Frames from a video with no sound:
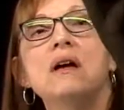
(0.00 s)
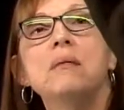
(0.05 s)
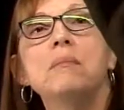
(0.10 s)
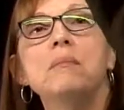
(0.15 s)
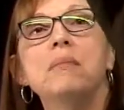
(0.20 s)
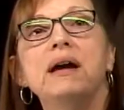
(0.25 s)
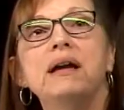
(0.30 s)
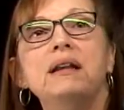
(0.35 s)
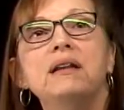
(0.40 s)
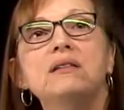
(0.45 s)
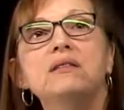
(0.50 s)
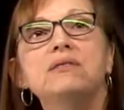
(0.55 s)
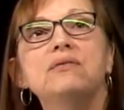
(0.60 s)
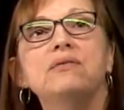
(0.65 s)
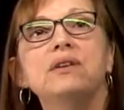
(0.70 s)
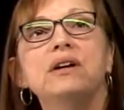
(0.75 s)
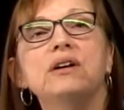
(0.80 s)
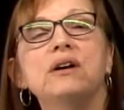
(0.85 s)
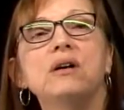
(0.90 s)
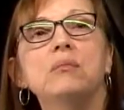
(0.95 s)
minus
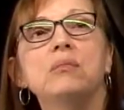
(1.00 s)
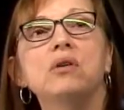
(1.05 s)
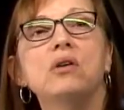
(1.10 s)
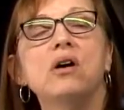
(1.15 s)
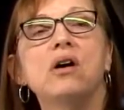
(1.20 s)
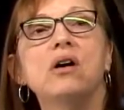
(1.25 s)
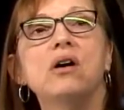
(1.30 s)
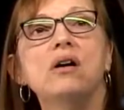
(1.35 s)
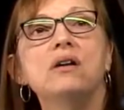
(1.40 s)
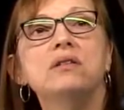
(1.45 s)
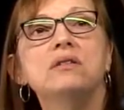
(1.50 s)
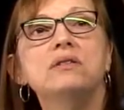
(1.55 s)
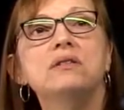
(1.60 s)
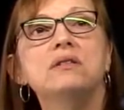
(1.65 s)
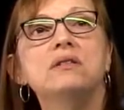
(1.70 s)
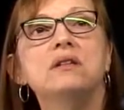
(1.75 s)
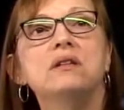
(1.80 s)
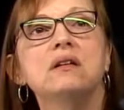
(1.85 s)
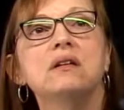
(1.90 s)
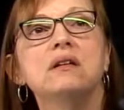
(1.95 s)
variable
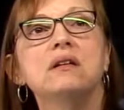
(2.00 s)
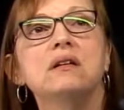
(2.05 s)
cost